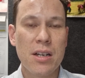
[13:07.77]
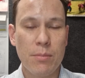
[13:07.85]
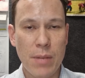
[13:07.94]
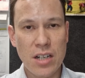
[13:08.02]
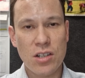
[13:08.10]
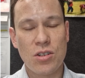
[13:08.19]

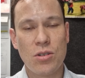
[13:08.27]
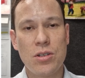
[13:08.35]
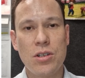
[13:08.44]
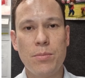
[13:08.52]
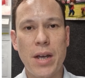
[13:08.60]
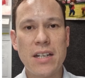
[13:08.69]
Make sure
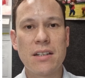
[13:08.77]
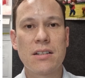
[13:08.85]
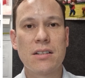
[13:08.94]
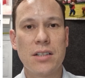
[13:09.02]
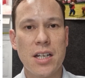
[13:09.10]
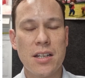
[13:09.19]
you make it
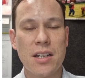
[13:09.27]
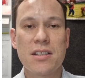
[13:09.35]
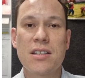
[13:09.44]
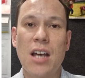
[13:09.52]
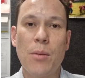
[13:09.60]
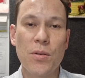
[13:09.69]
clear that
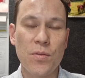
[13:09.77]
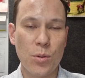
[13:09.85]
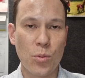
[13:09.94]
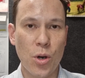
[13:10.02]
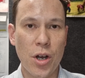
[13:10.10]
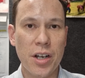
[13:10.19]
some of the
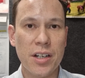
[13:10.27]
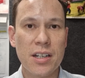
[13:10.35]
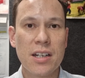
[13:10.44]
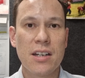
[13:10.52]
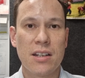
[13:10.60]
work